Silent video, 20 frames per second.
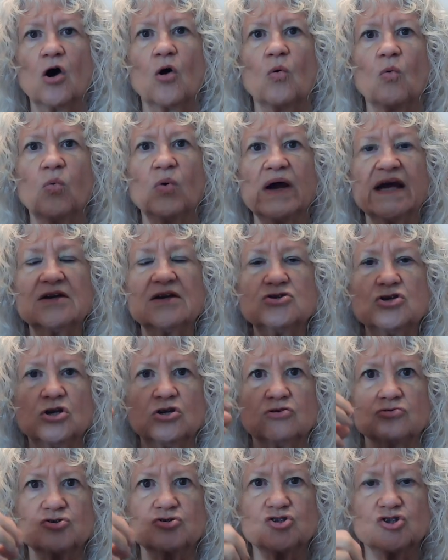when
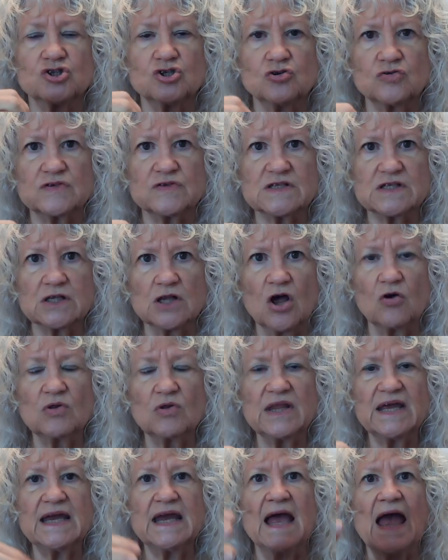you chew
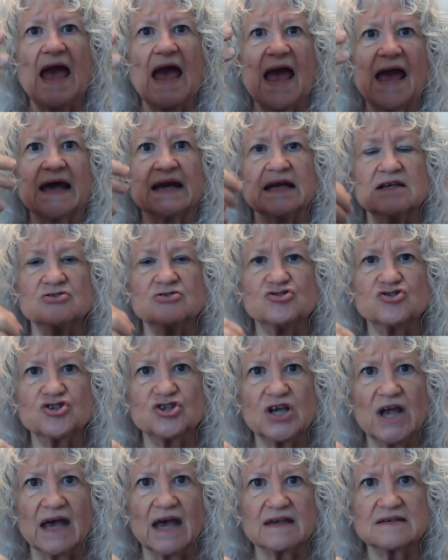slowly and
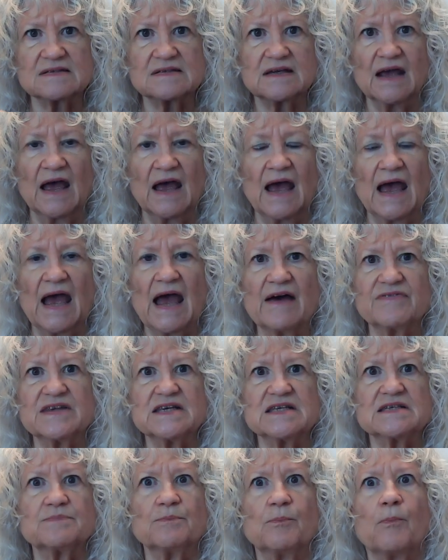ingest, have this